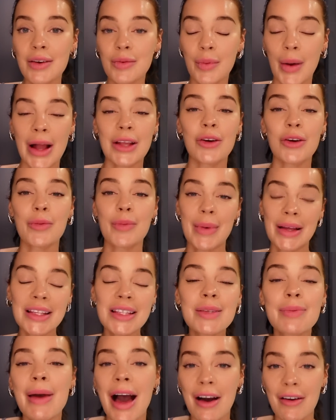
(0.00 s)
when you're meant
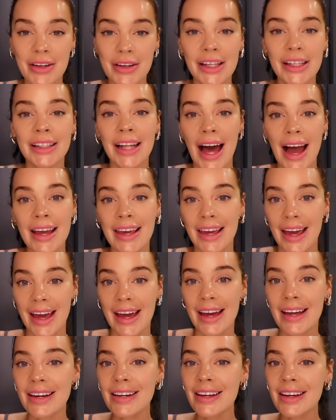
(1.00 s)
to be having a
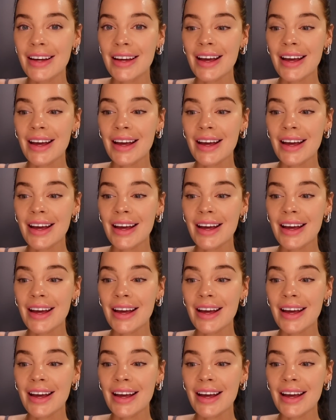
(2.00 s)
lie-in,